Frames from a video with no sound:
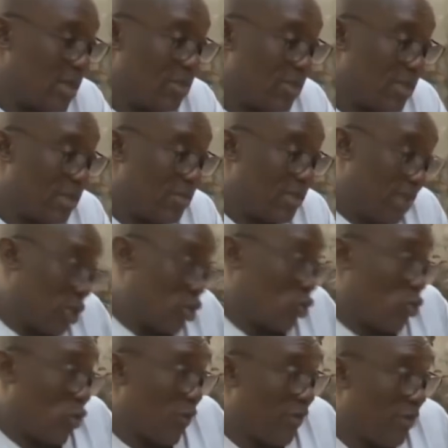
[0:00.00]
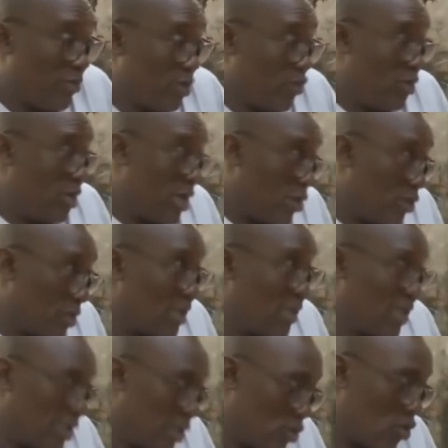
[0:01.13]
They managed to cover me with their own,
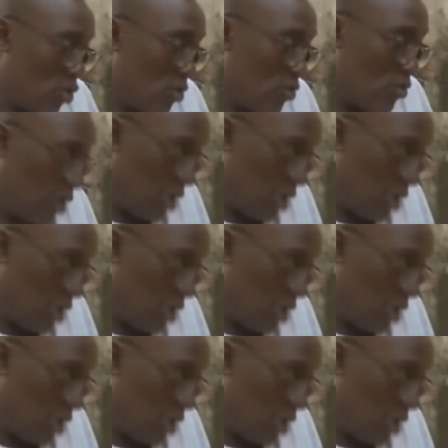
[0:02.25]
that they come,